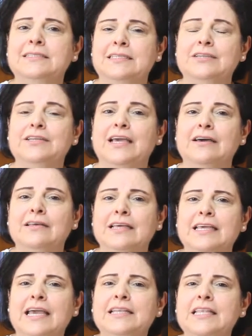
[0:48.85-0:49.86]
Syria
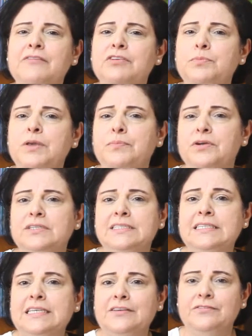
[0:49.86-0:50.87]
can never be
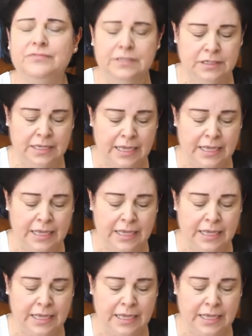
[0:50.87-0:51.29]
perceived